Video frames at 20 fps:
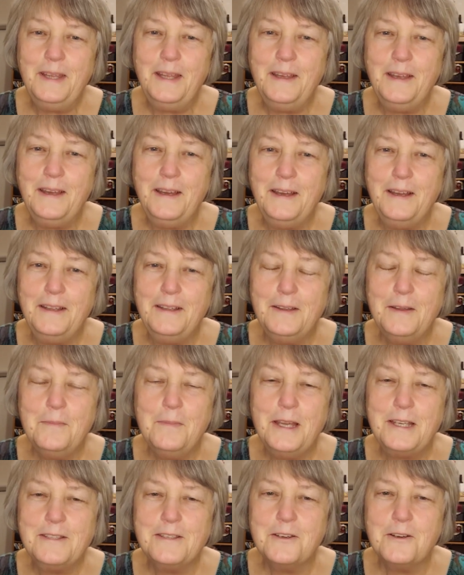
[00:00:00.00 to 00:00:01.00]
and the
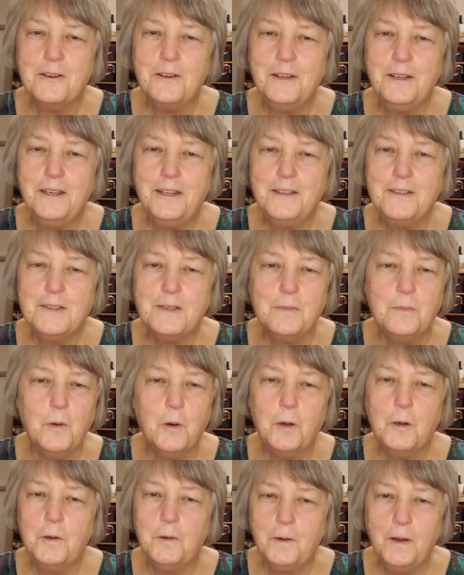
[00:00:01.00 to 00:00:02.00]
messier it is, the
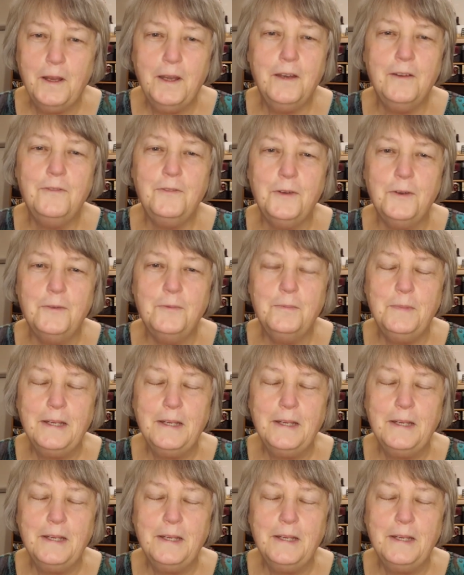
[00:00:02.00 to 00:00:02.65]
more creative you've